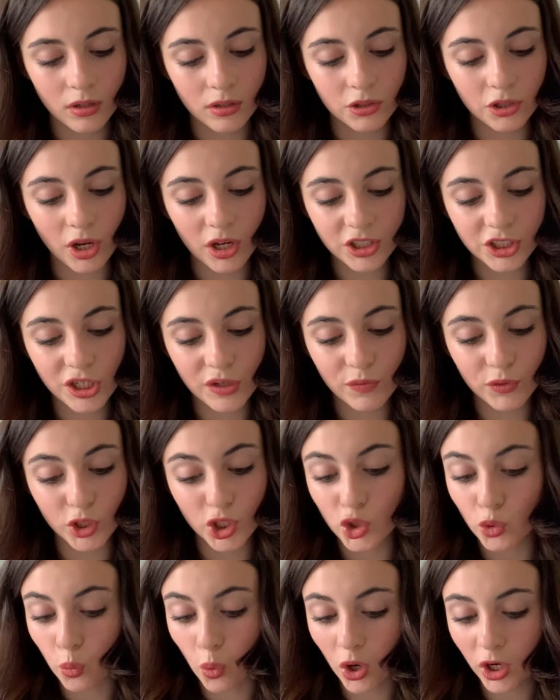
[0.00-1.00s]
Not even a
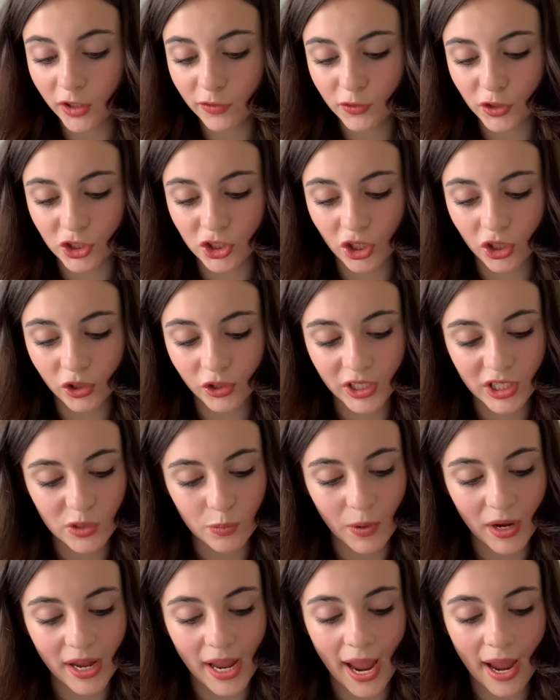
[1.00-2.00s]
dwarf could tunnel his
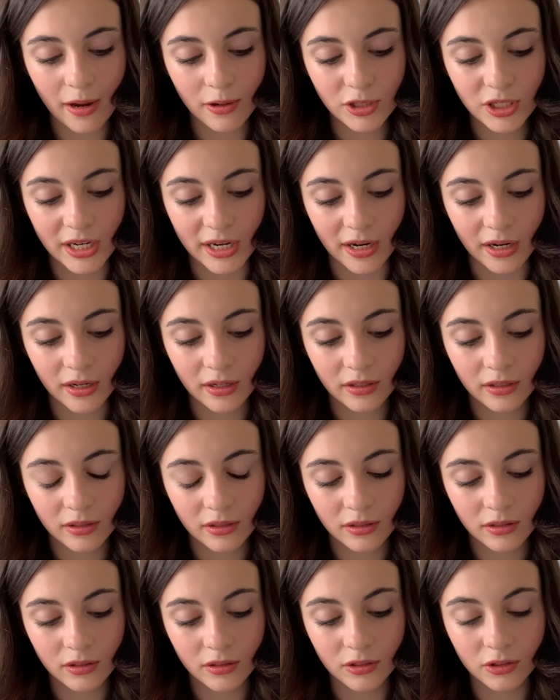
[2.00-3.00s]
way out here.
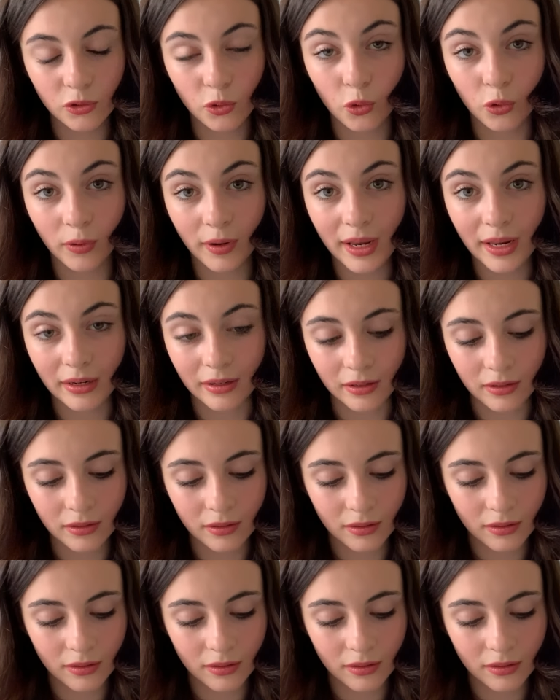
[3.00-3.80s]
Or in.